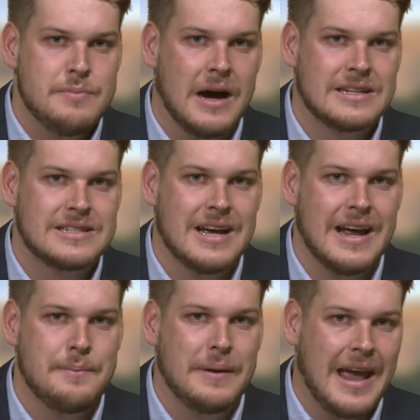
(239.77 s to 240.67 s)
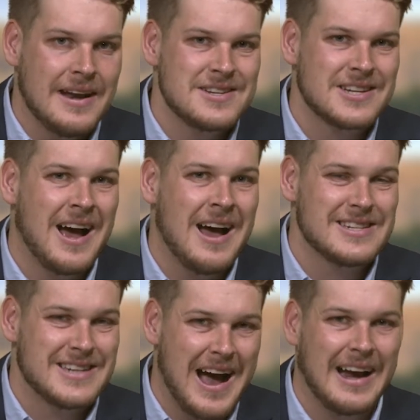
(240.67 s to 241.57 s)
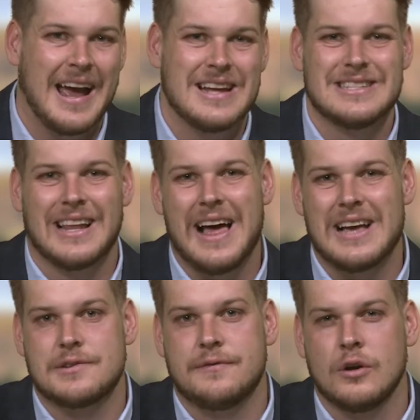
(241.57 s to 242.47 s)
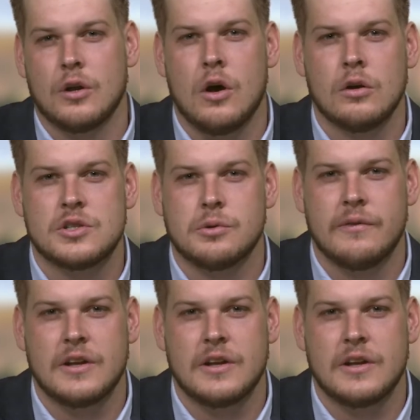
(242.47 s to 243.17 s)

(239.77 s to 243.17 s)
but it began to stargaze in the last furlong to